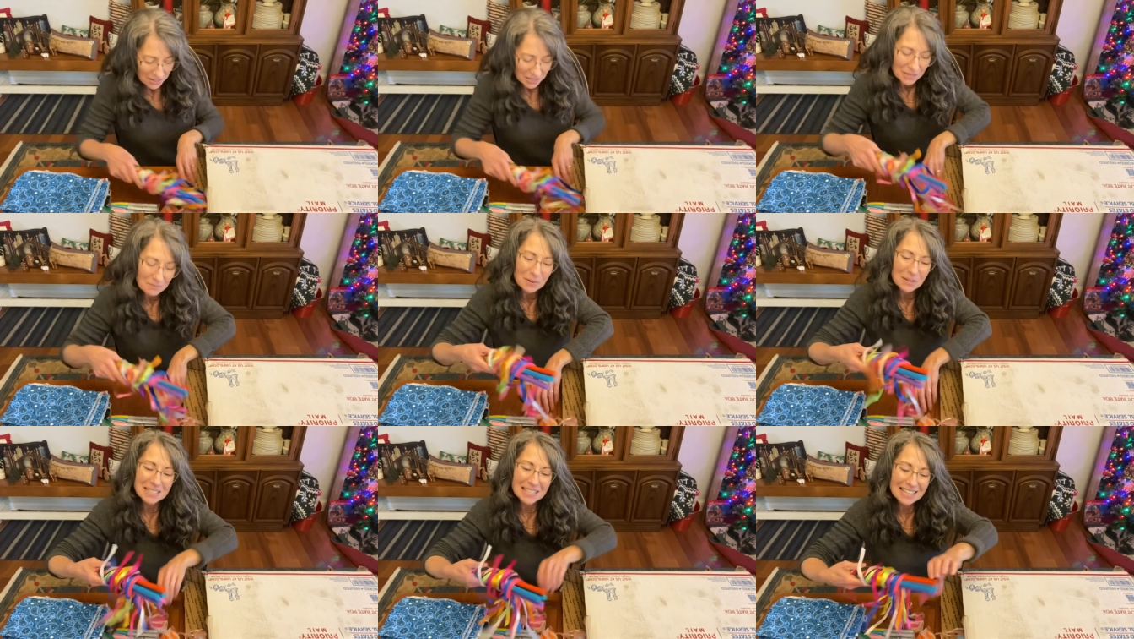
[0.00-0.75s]
some
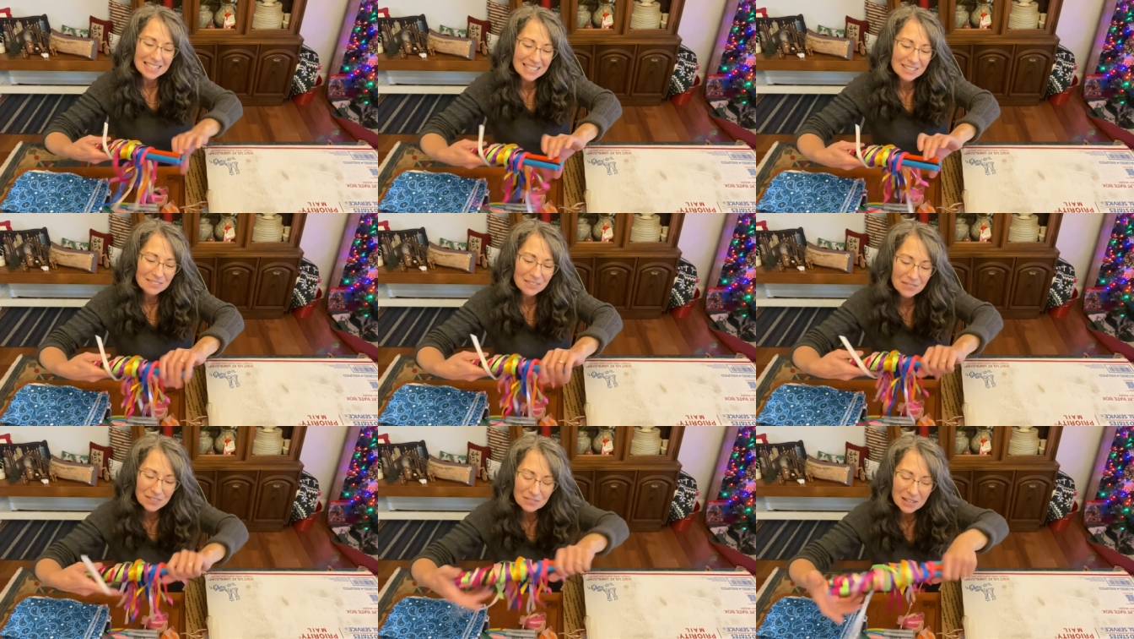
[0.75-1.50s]
more dancing
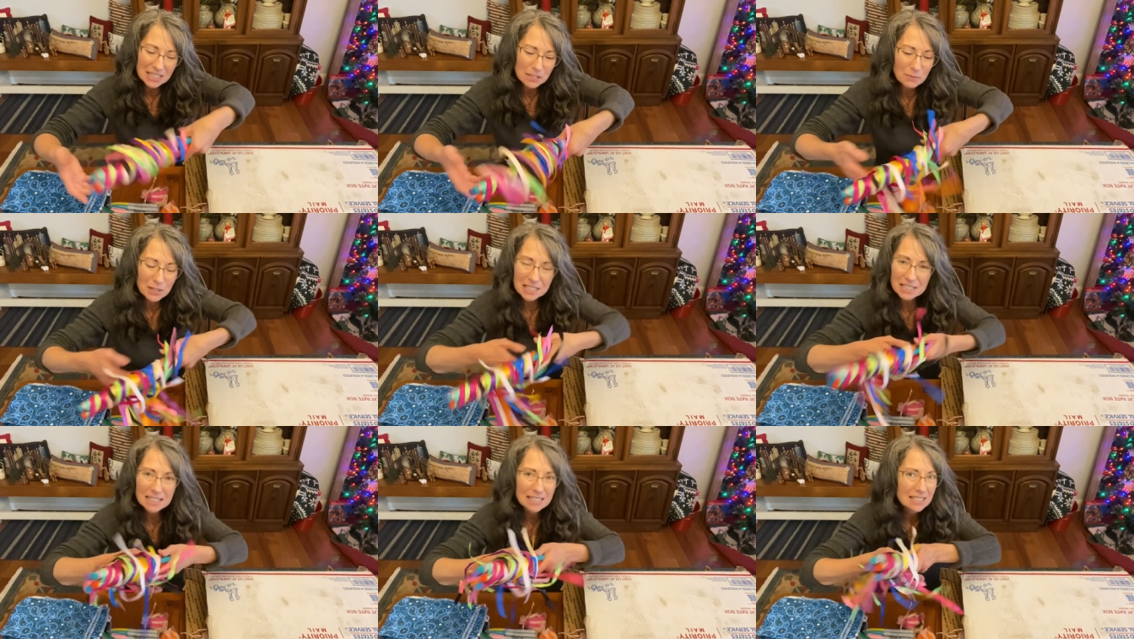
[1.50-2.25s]
ribbon ones. Boy,
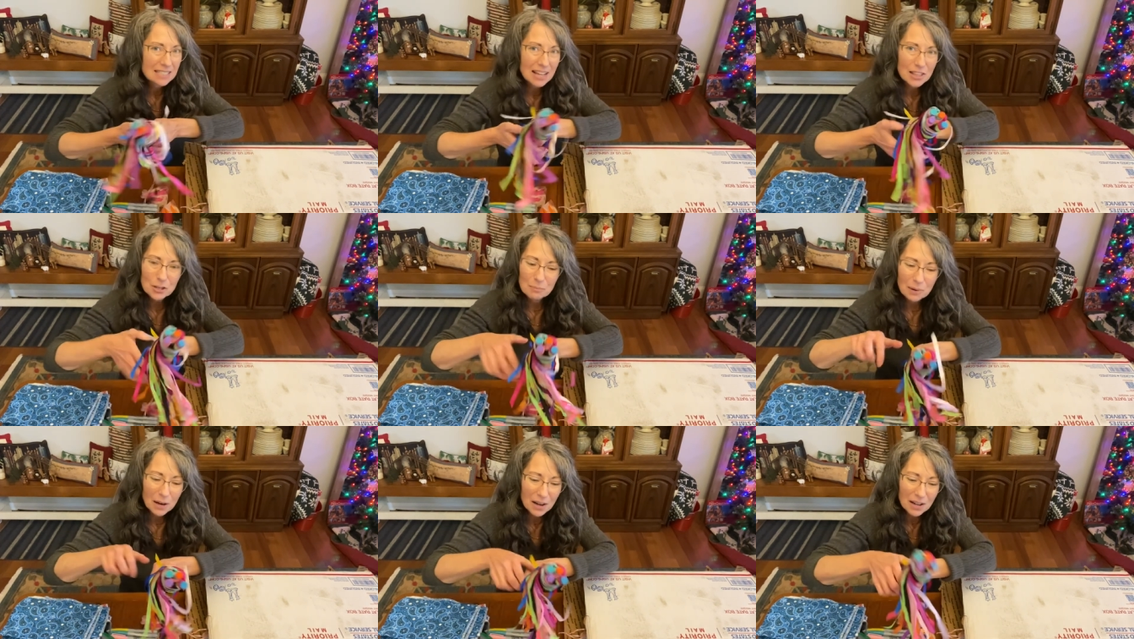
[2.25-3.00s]
she is on the
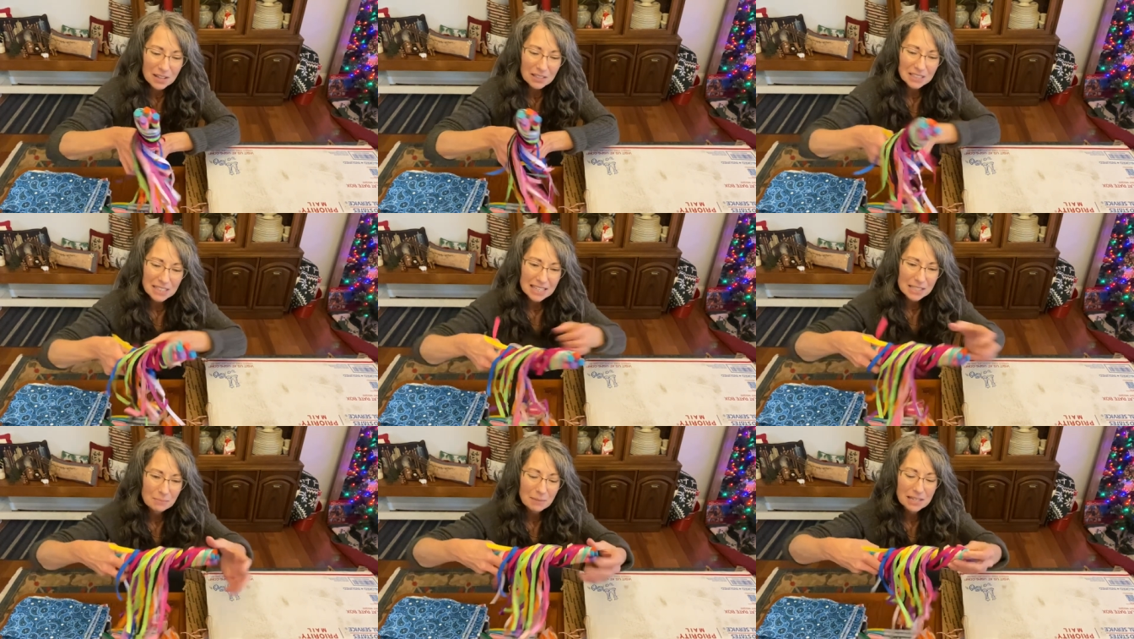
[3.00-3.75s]
ball. She
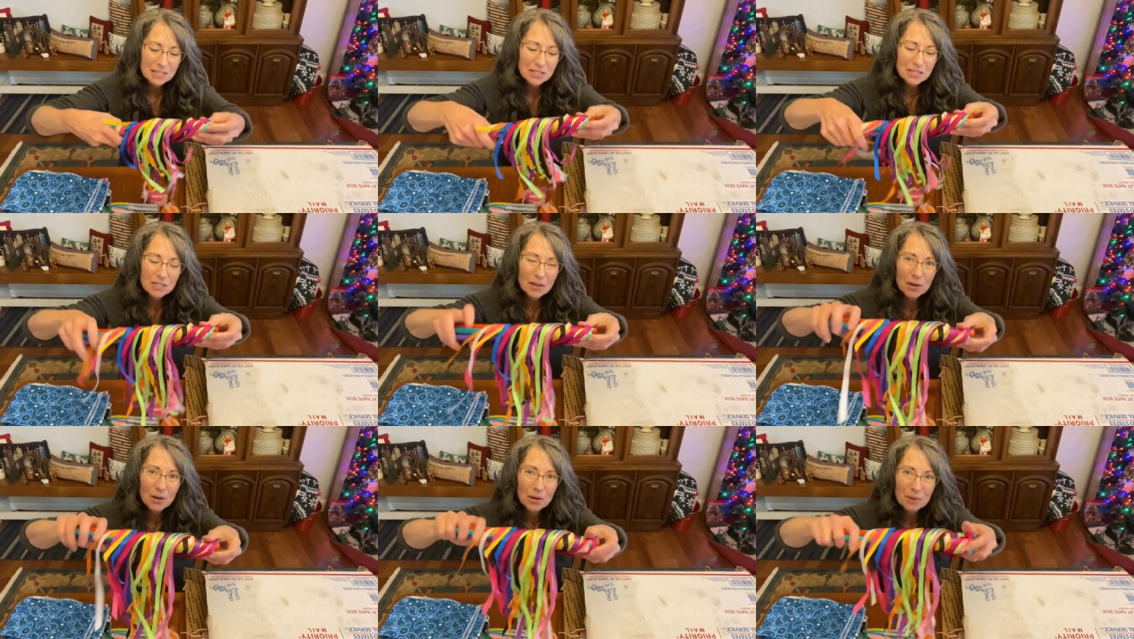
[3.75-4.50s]
has made
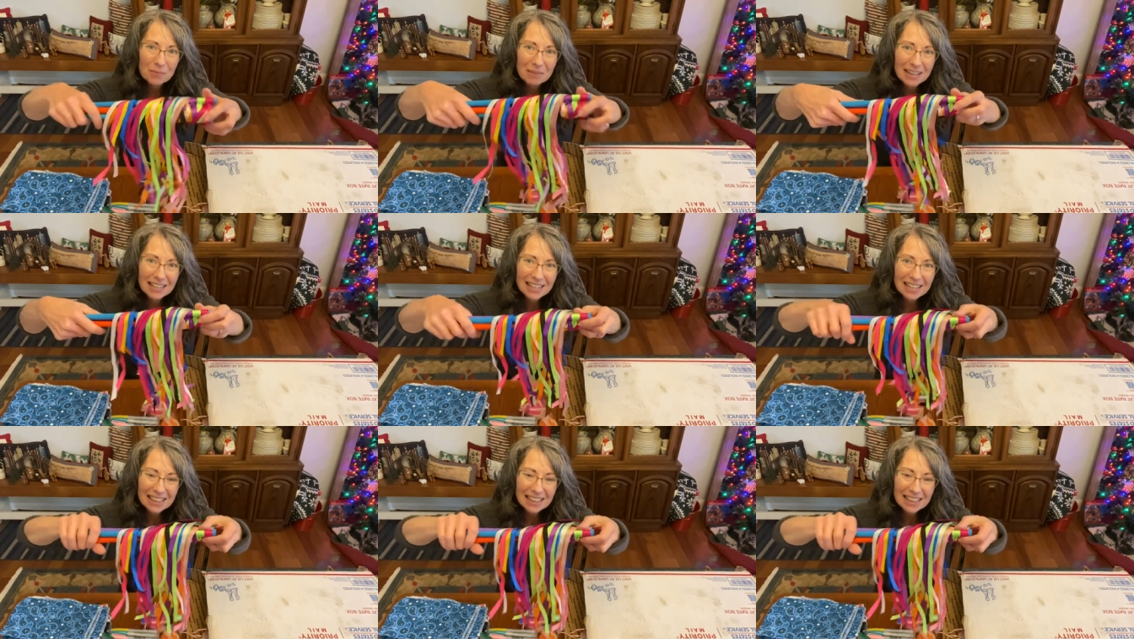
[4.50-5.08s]
so many